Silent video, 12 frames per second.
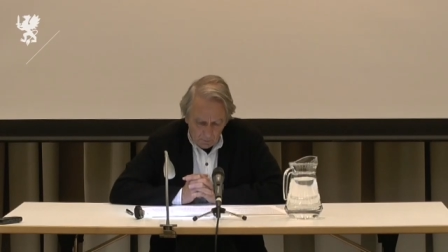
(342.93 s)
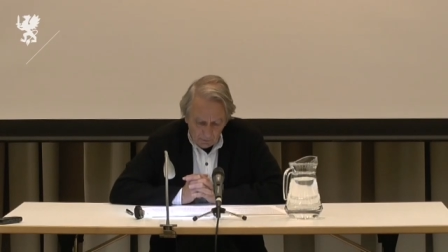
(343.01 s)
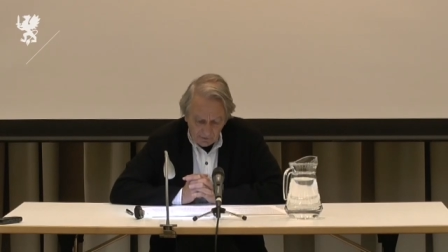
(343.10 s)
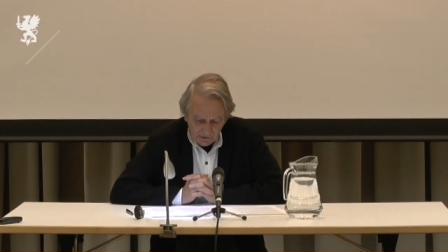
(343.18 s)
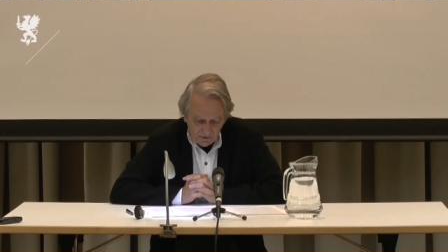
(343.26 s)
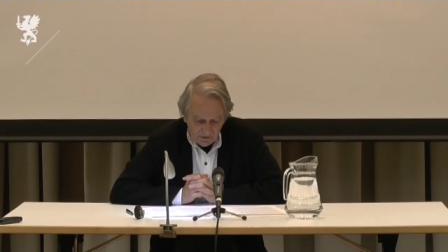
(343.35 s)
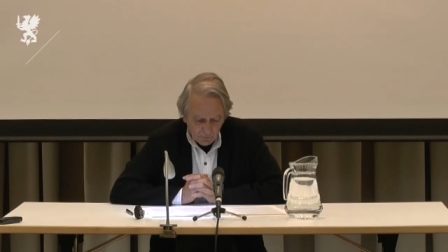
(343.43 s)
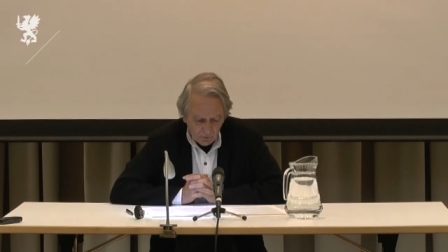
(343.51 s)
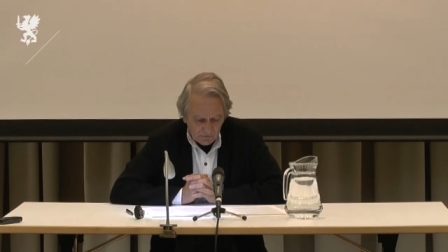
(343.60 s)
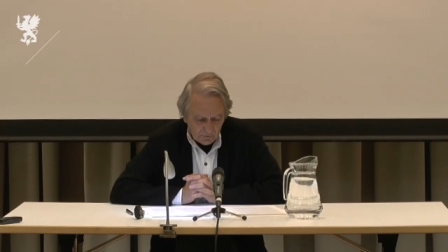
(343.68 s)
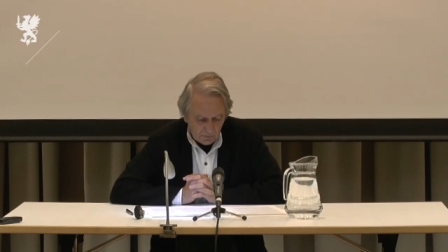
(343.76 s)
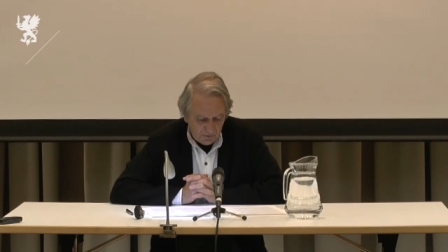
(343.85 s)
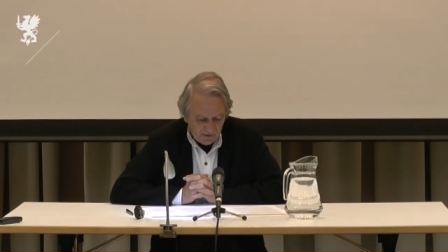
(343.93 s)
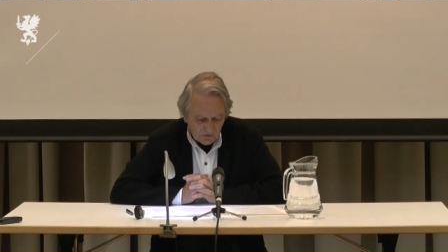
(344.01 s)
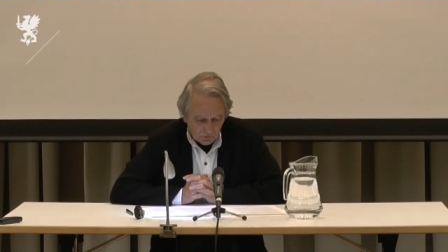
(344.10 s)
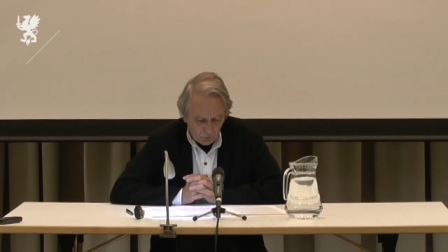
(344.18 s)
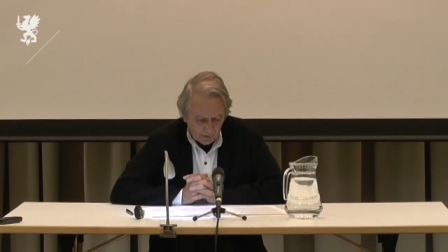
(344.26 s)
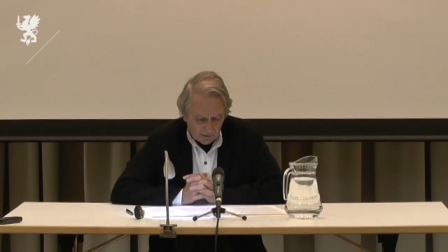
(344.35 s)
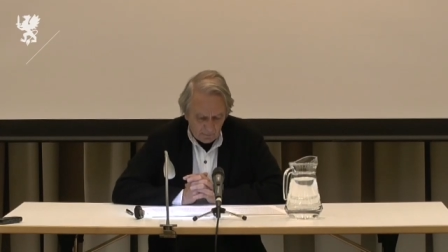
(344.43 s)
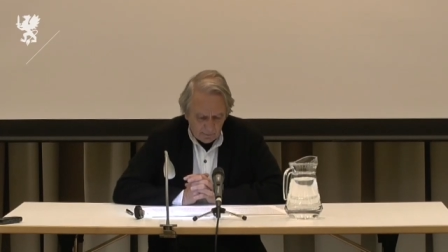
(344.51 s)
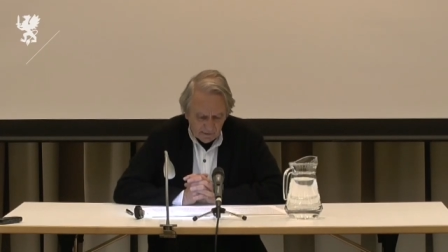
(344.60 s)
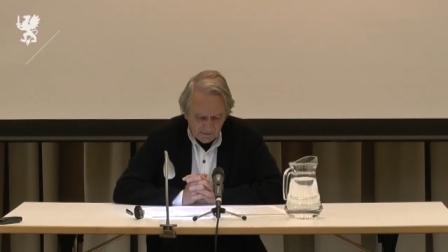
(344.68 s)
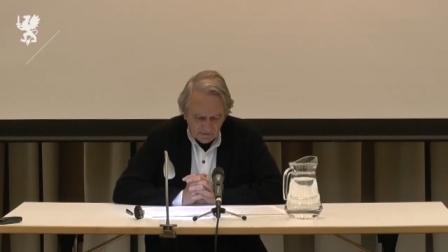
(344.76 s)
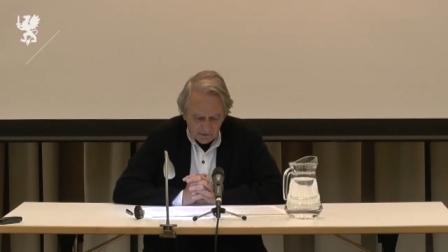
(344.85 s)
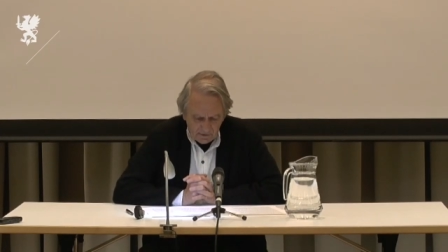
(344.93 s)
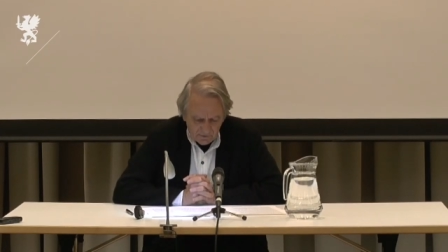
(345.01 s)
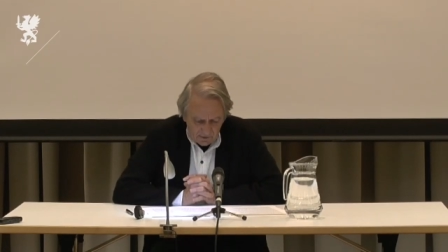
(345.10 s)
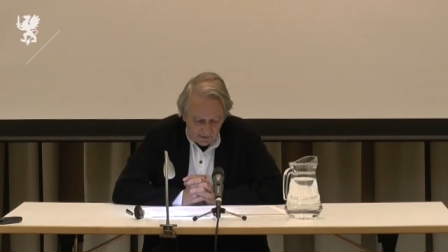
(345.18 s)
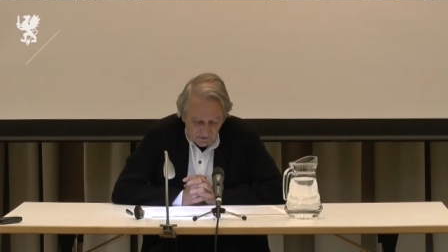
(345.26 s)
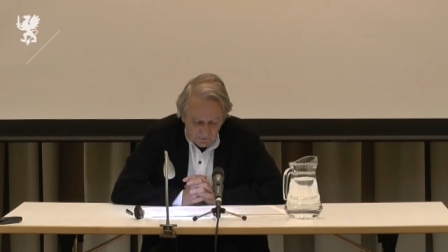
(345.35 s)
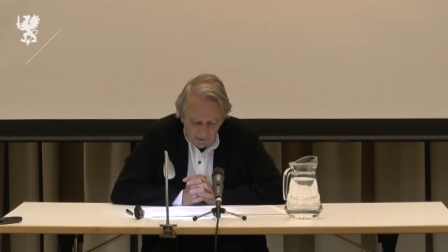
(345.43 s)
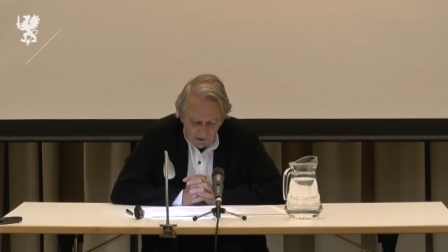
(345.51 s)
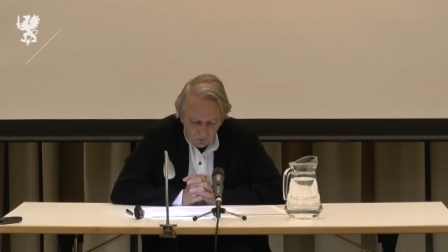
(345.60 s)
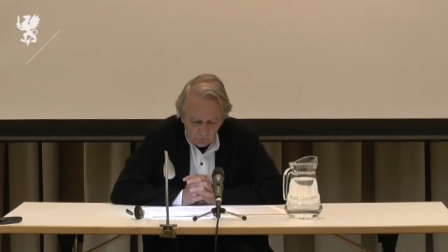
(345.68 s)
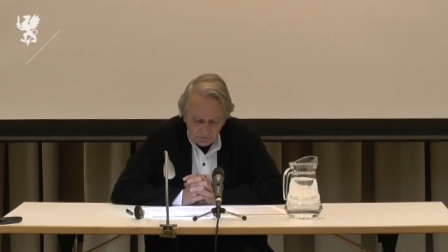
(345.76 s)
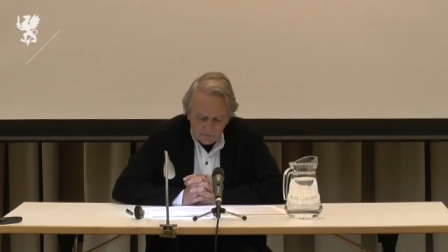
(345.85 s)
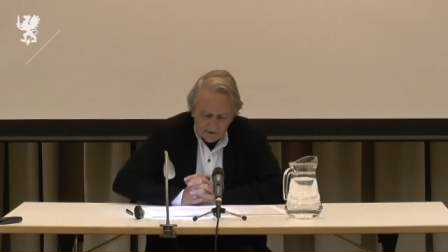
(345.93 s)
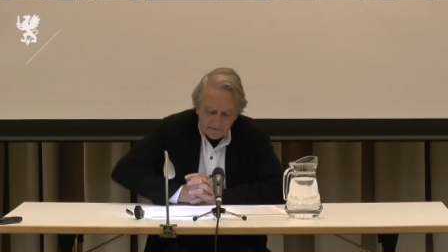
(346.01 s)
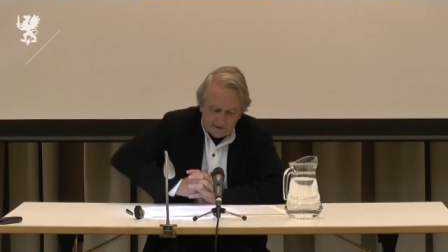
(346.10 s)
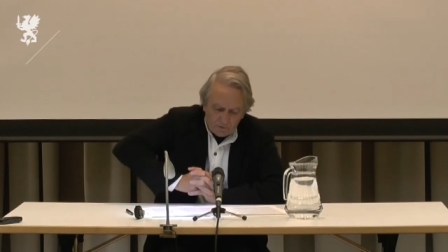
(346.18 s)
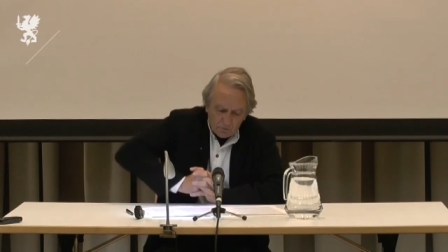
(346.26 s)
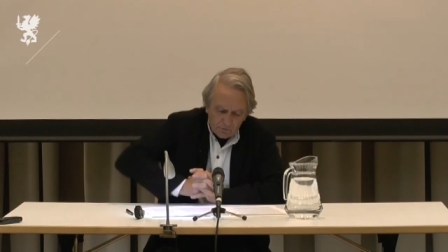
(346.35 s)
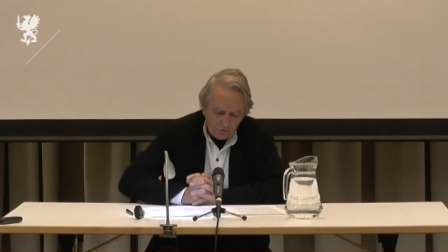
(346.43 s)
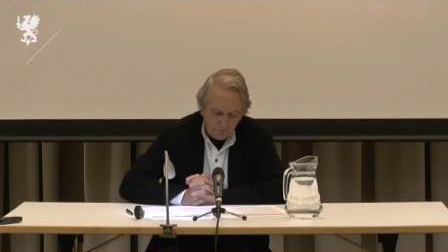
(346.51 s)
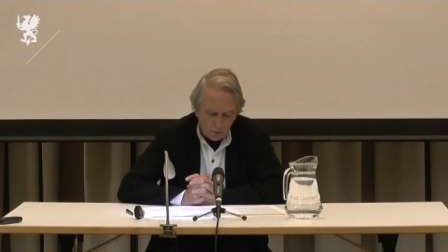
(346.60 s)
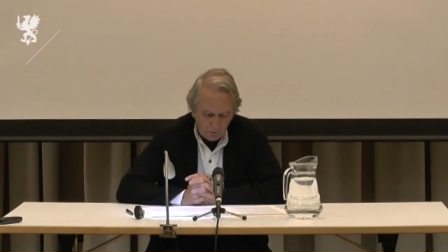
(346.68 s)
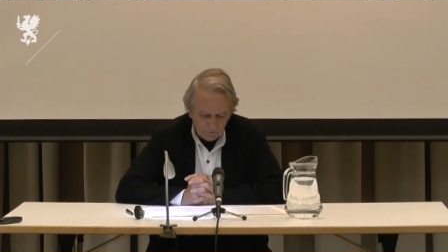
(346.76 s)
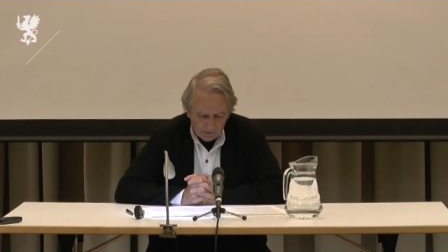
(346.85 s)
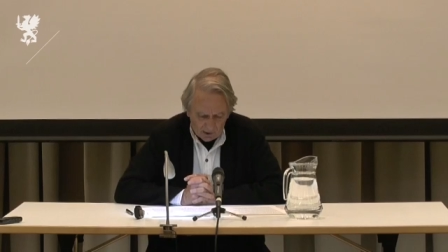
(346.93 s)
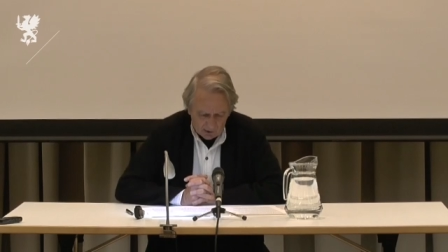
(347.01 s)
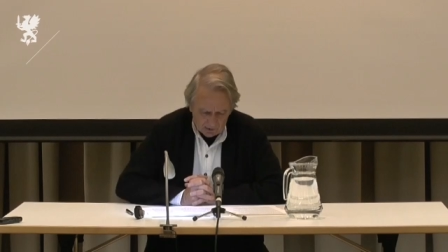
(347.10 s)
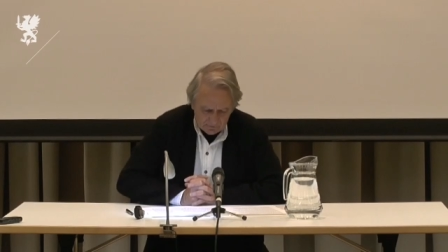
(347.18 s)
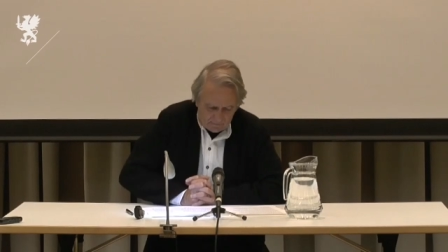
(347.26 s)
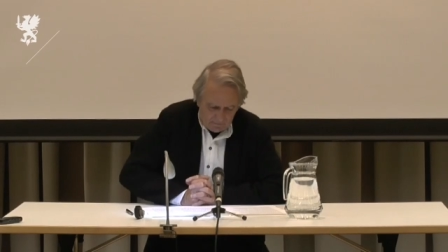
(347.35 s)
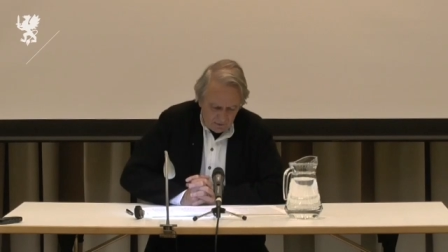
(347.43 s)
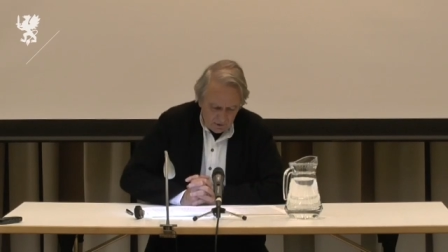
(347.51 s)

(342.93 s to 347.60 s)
But if it must be so, Greenberg says, it is because there is another form of art